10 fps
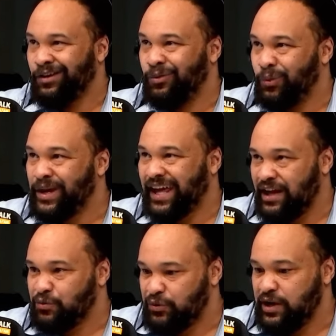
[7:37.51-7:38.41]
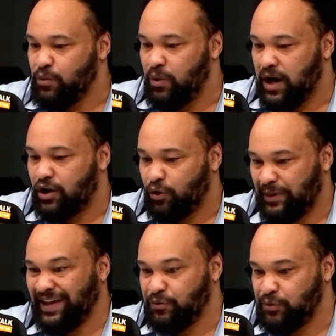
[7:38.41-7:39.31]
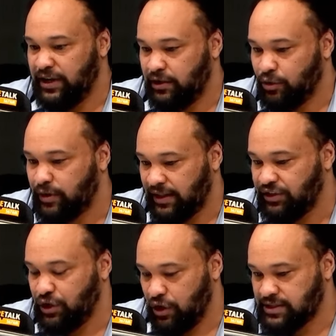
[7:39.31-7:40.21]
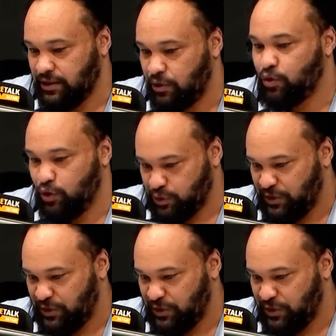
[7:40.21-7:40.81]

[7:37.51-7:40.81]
we can rework, or we can relook at the Oslo Accords,